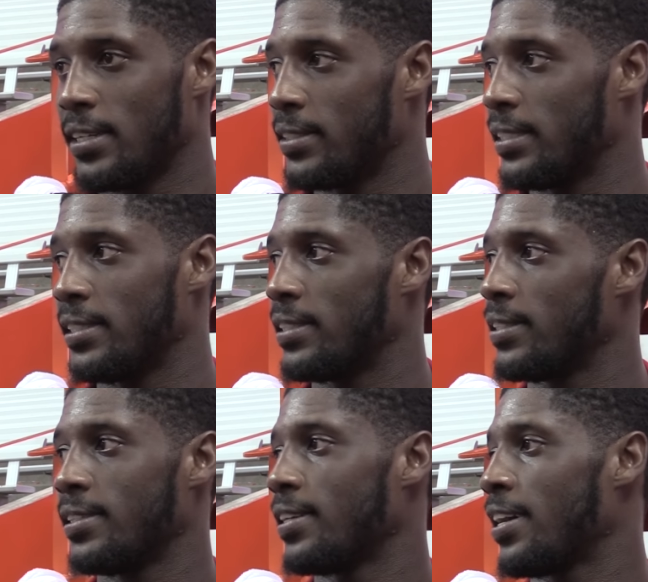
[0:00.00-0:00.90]

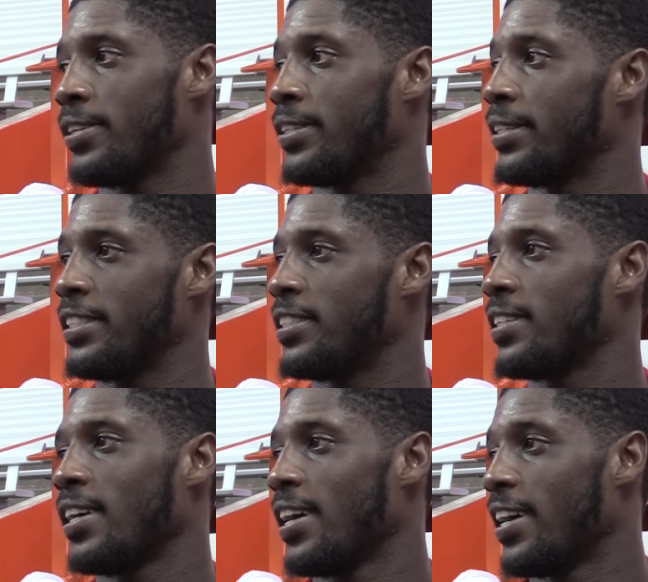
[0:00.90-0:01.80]
It's
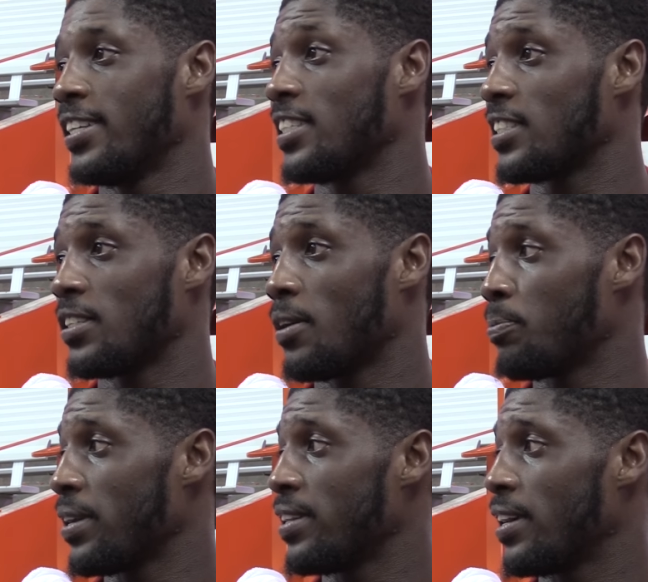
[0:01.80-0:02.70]
just a
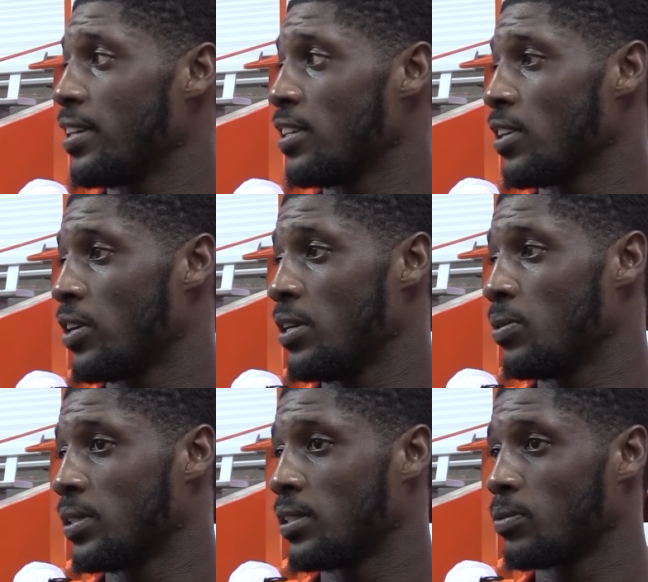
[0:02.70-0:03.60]
play that, you know, he
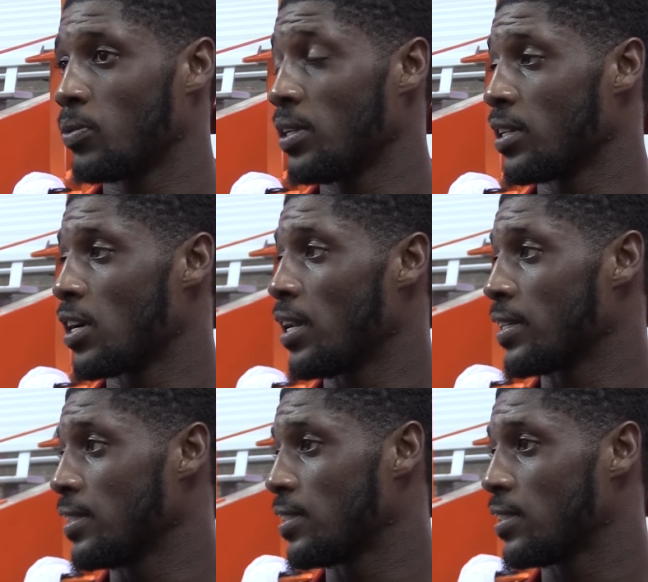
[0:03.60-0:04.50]
was willing to call
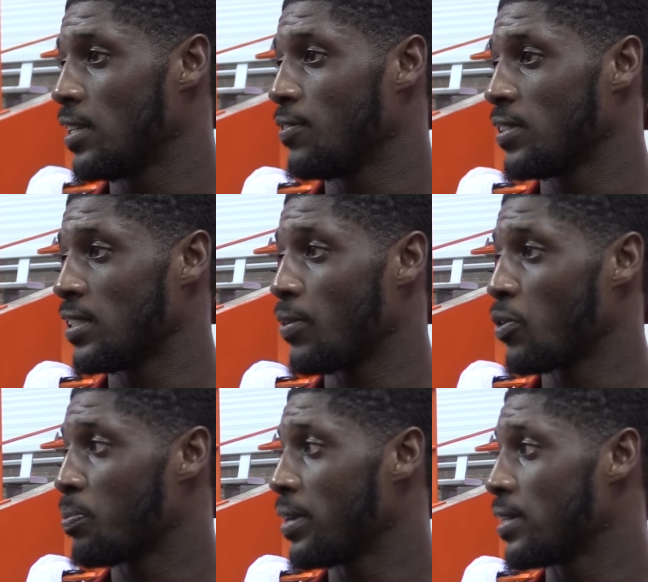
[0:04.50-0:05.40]
against this defense that we
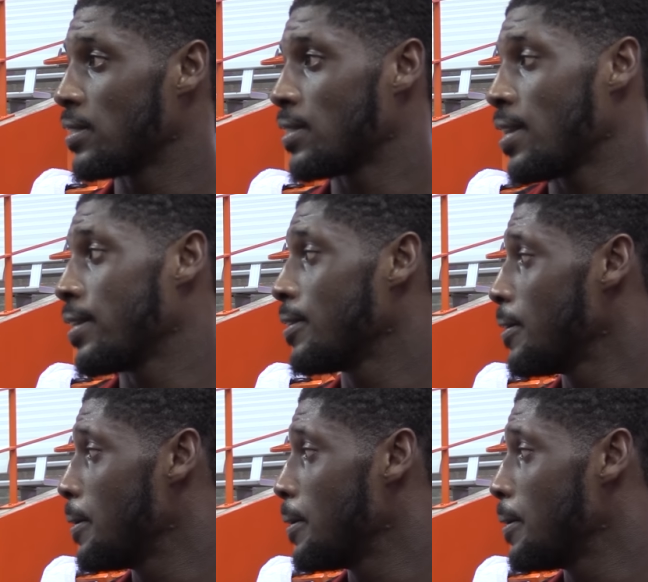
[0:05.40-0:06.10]
were playing against tonight.